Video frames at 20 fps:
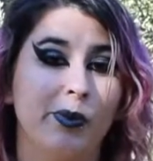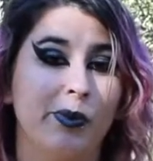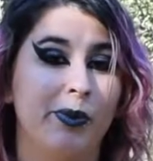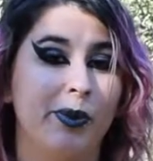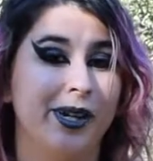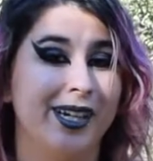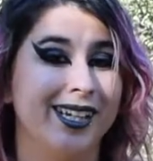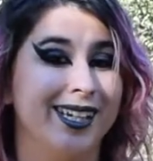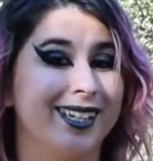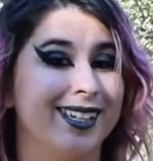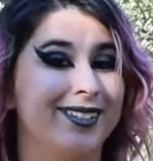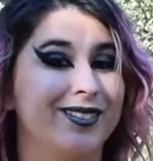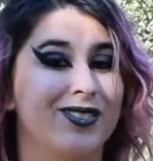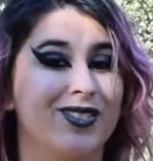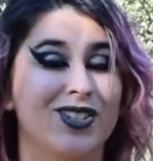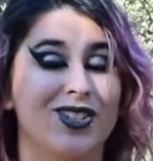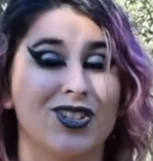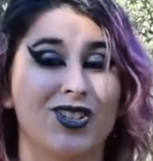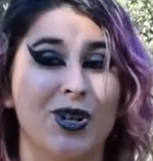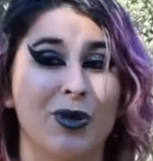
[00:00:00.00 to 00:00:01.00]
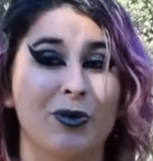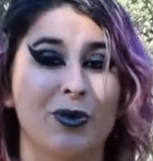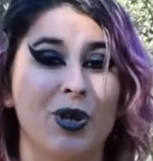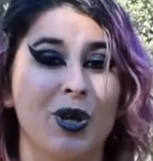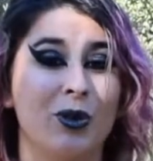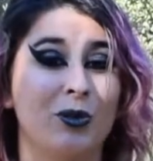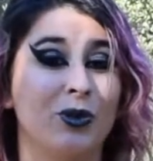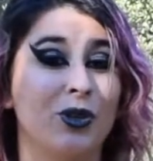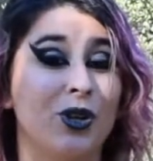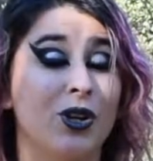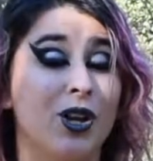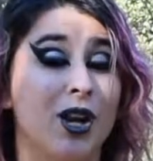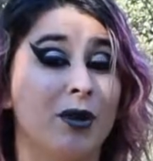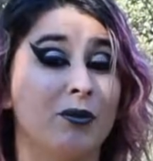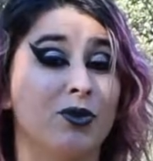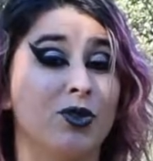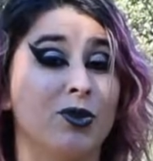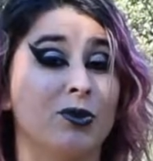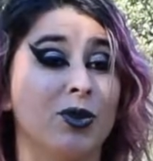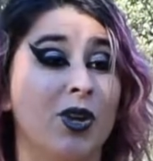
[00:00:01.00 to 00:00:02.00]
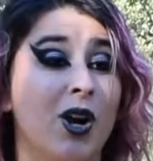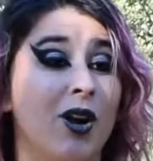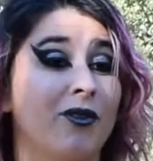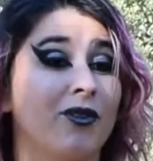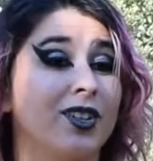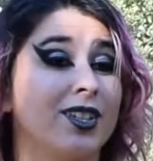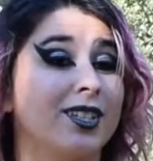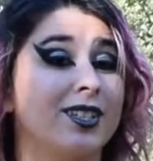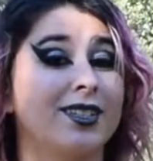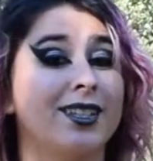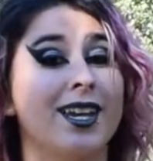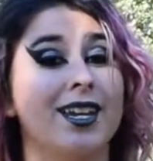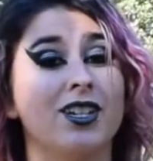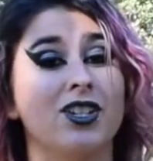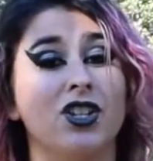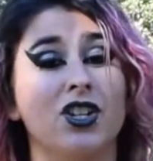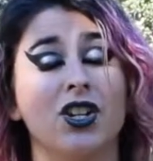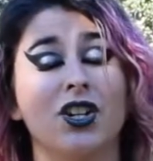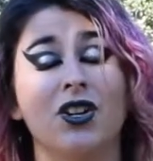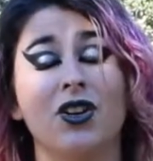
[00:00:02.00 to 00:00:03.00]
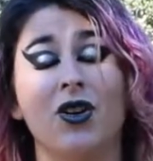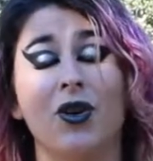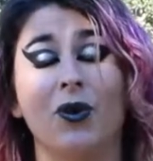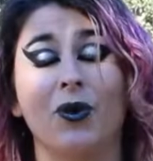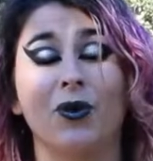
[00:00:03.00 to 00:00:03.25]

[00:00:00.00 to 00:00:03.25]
But for some people, it comes from conversation,